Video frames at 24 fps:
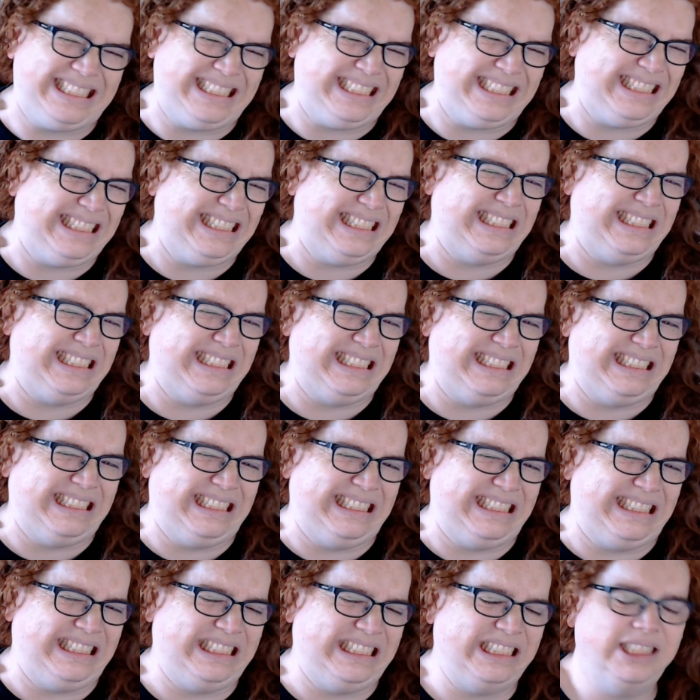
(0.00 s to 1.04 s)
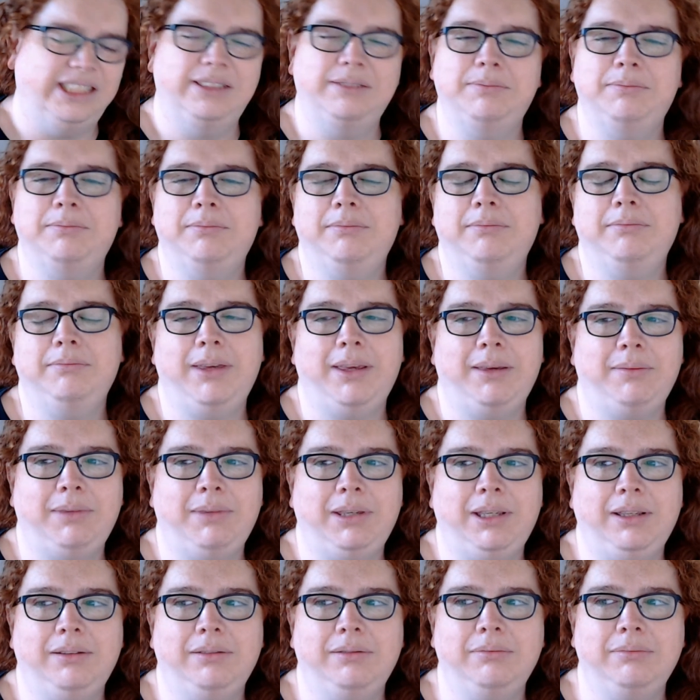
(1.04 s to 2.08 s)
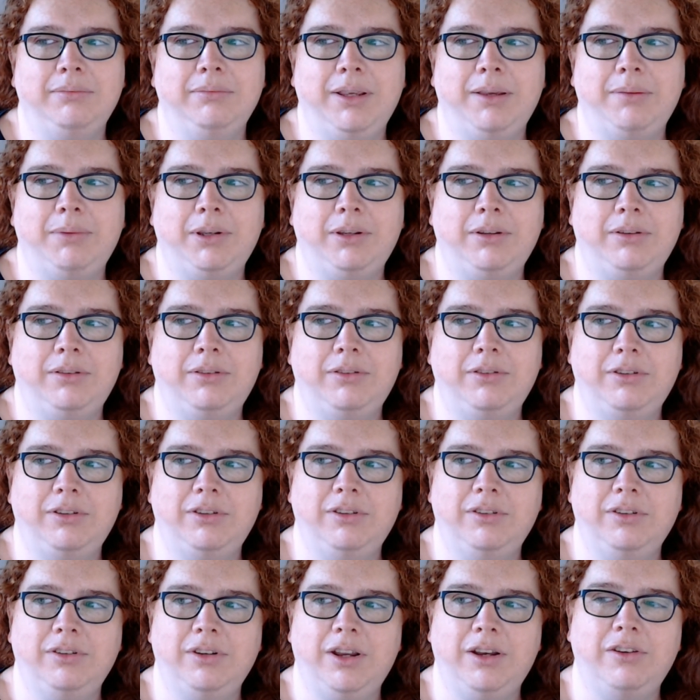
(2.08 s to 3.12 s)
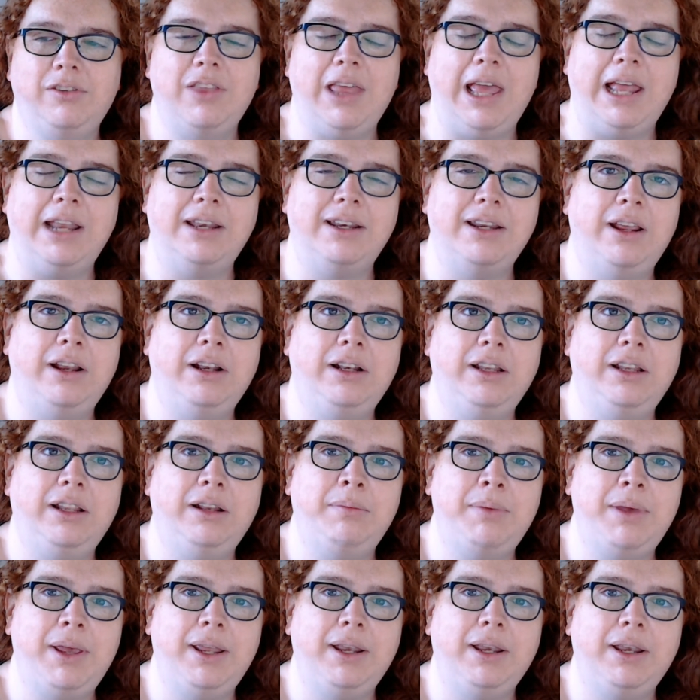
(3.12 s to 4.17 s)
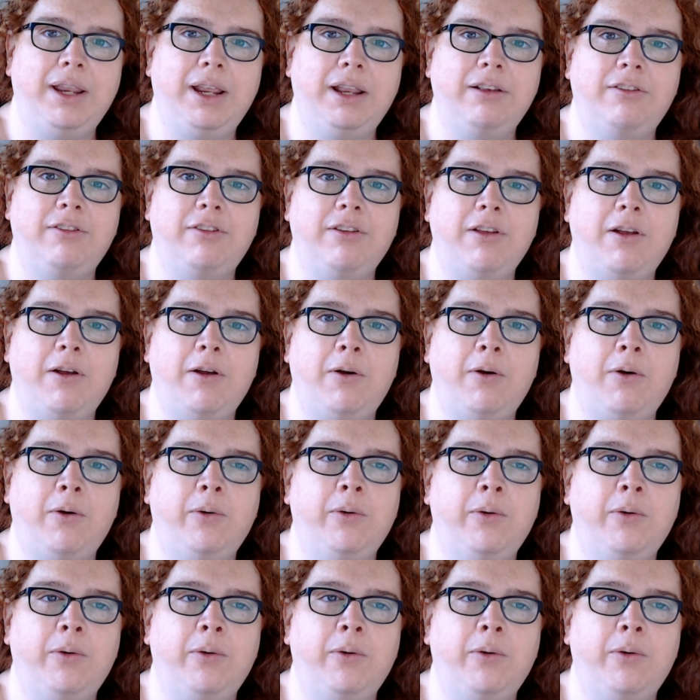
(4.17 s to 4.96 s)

oh, maybe maybe nudge that down a little bit. And so,